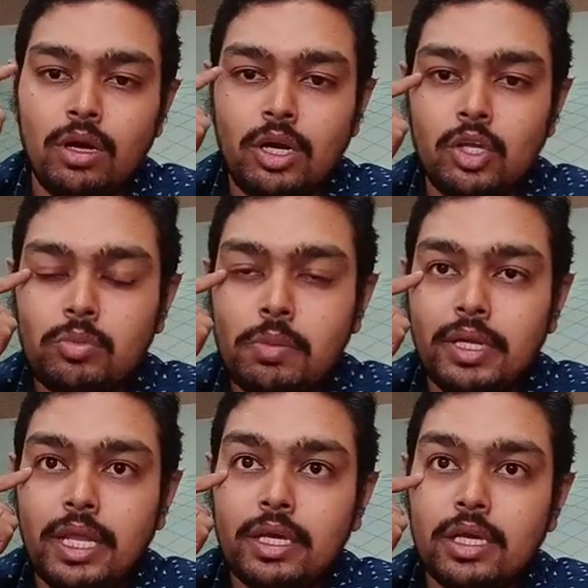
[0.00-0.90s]
You may be
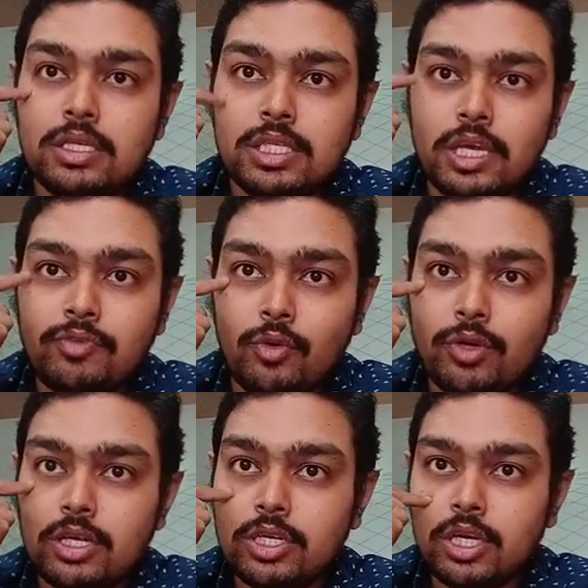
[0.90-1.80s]
taking CA
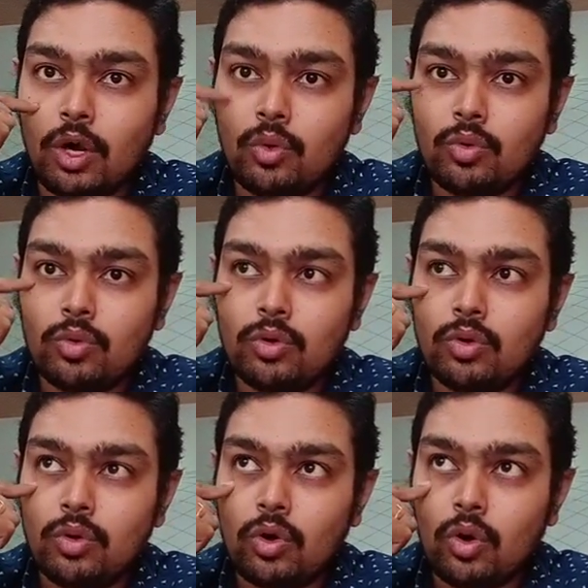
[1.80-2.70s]
foundation now,
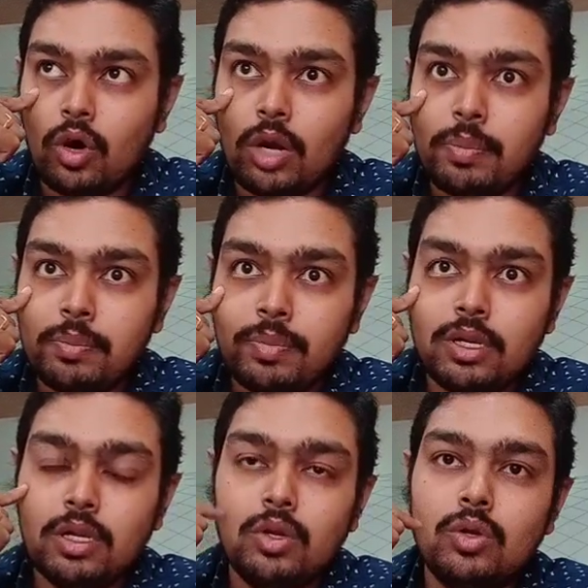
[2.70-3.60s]
or
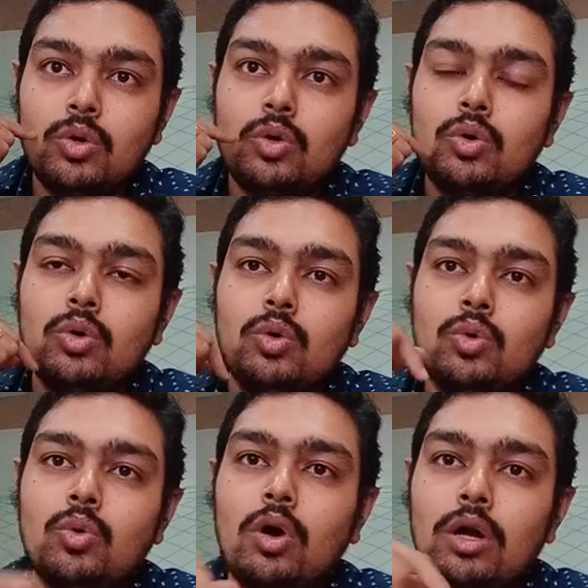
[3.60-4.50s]
people
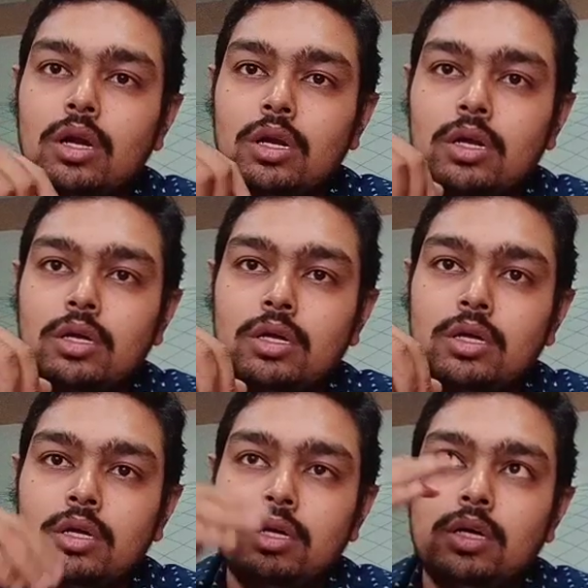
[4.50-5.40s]
who are
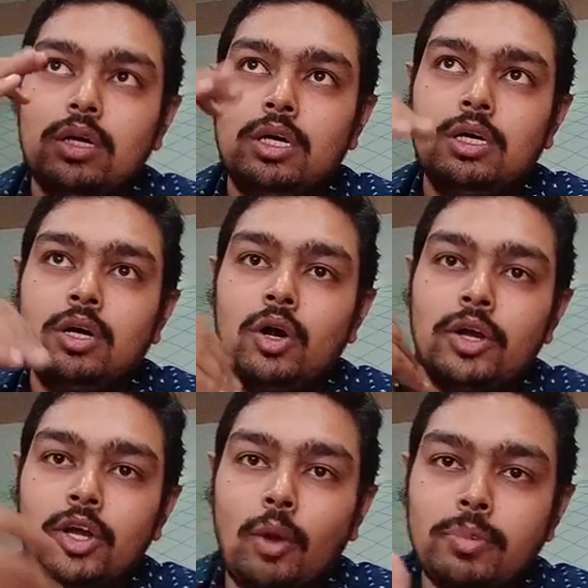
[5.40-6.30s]

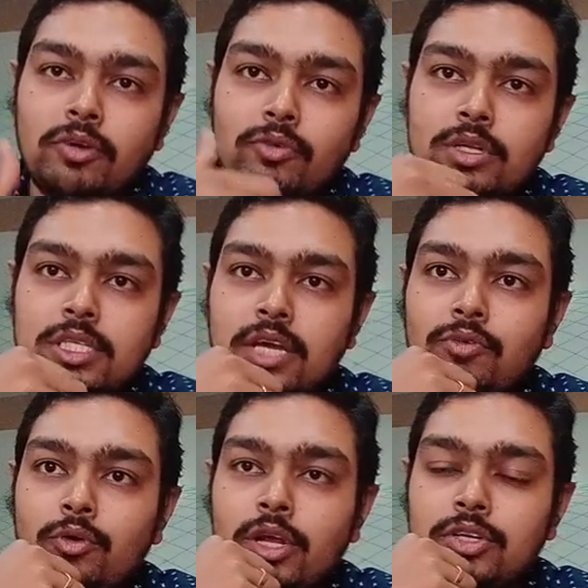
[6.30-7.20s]
already opted for CA
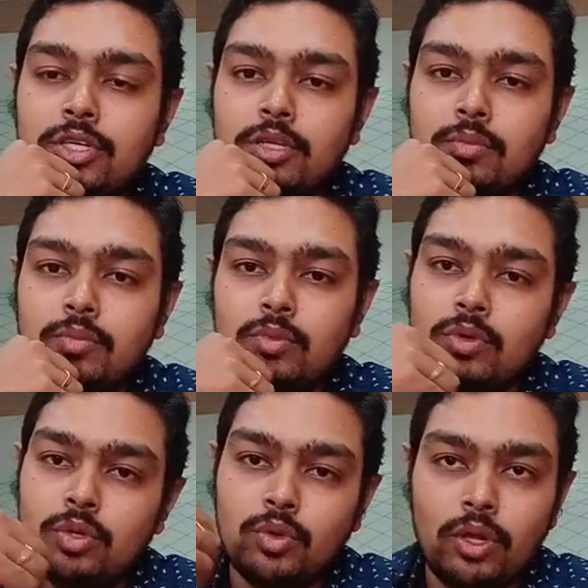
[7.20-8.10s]
foundation,
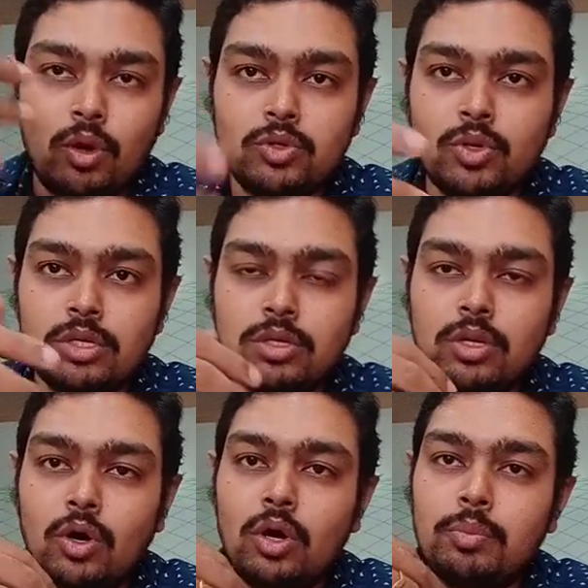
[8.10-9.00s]
you can also
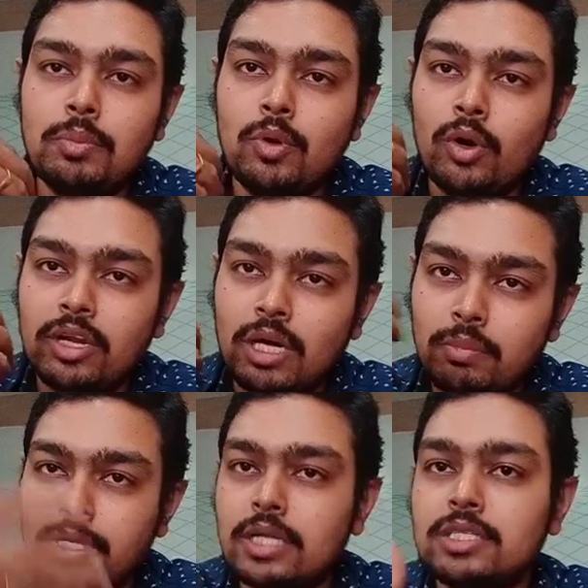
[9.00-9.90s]
listen, or people already
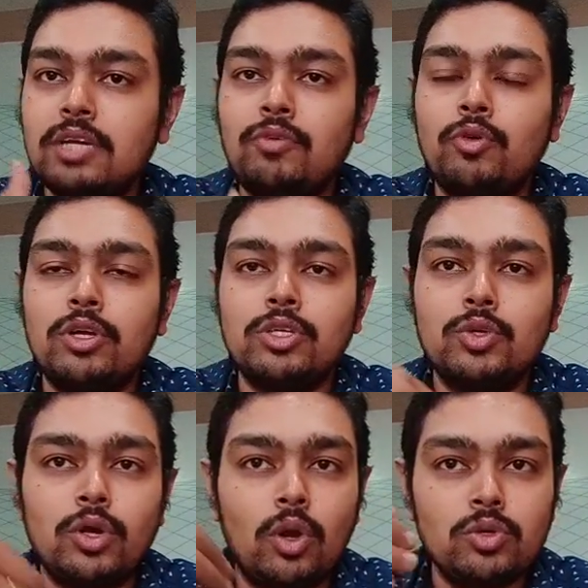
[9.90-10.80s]
completed CA foundation,
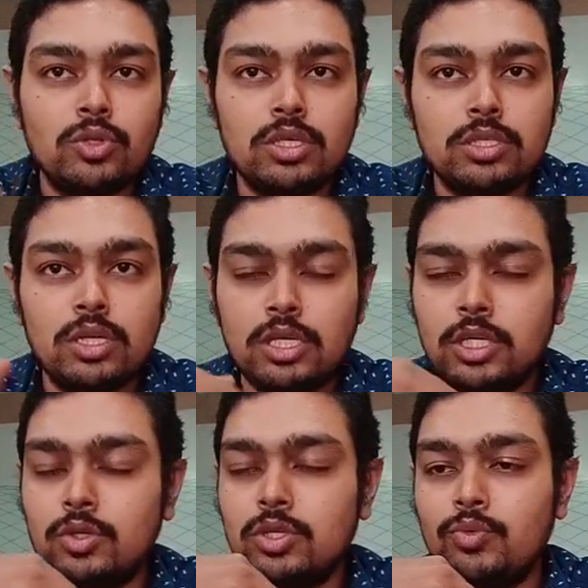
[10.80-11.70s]
you can also
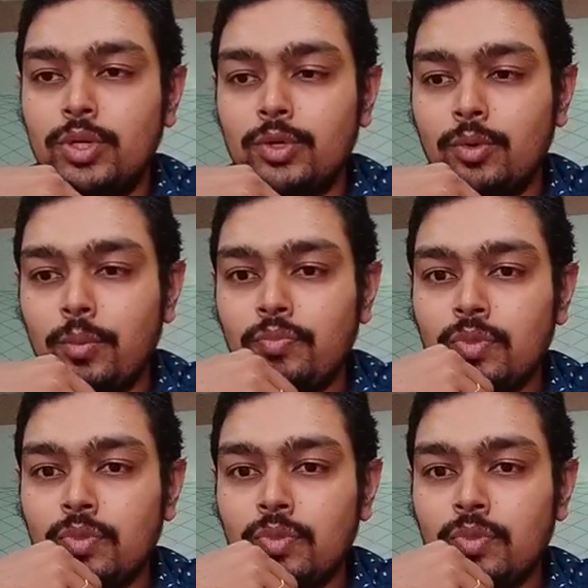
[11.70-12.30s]
listen to this video.